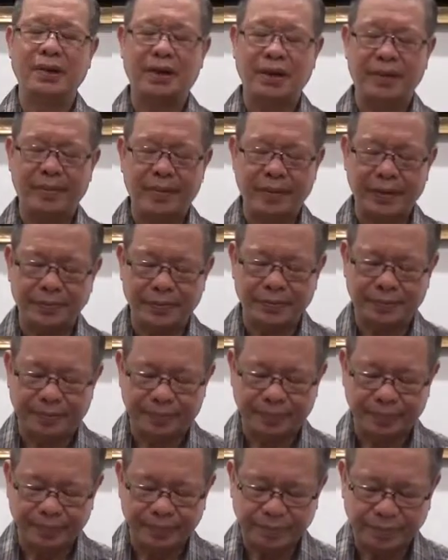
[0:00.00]
karma.
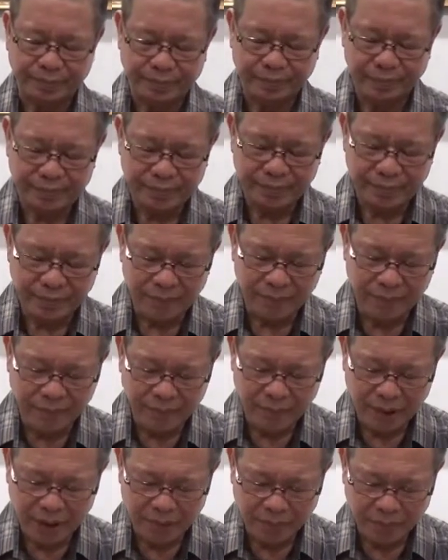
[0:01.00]

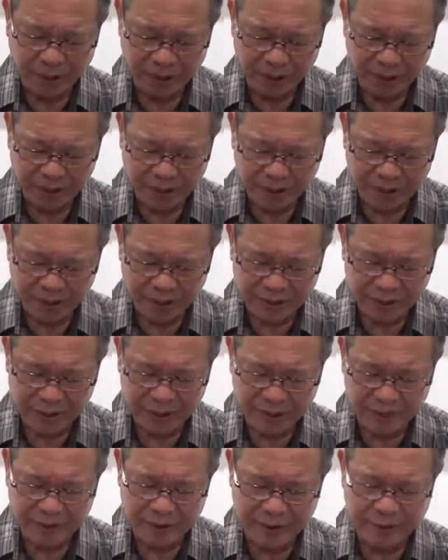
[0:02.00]
By the power of such
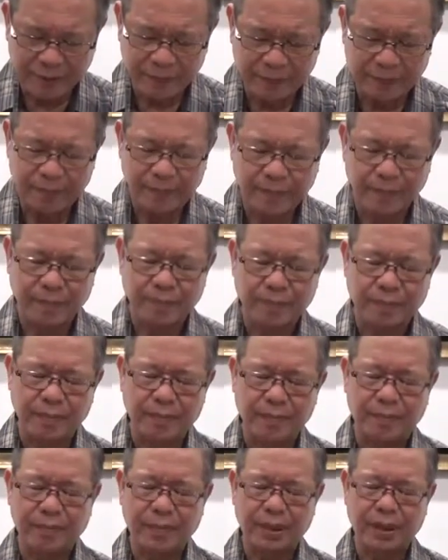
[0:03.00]
karma,
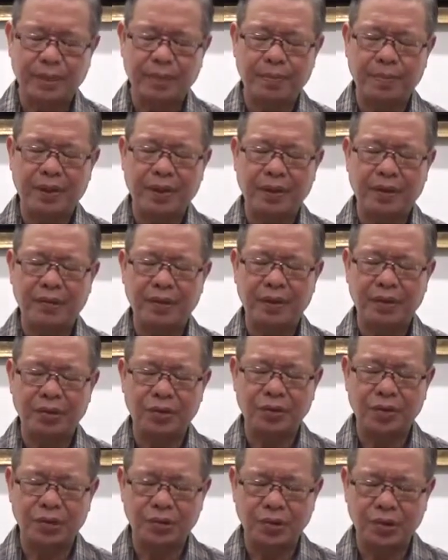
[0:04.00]
by the power of the
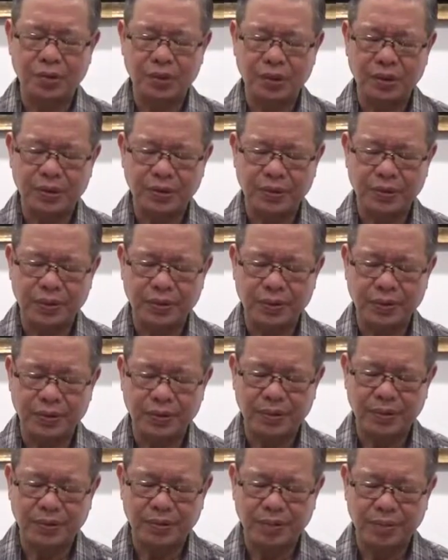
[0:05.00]
three
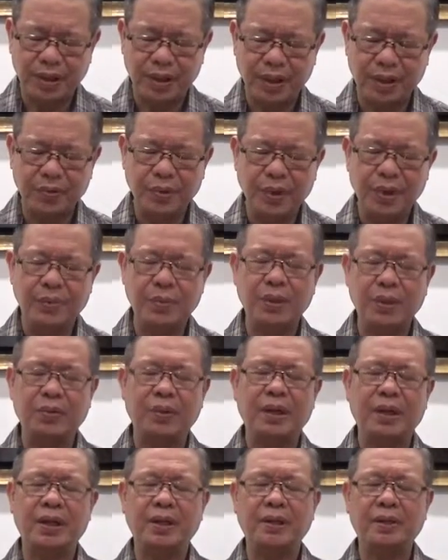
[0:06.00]
jewels, may we be
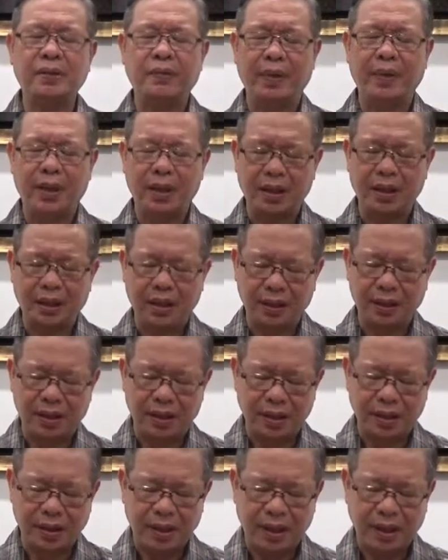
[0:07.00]
well
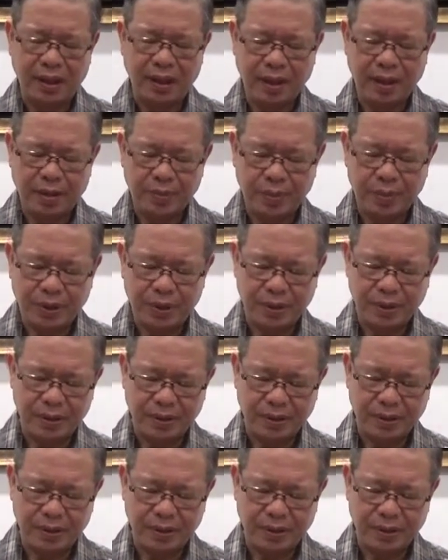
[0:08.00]
and happy.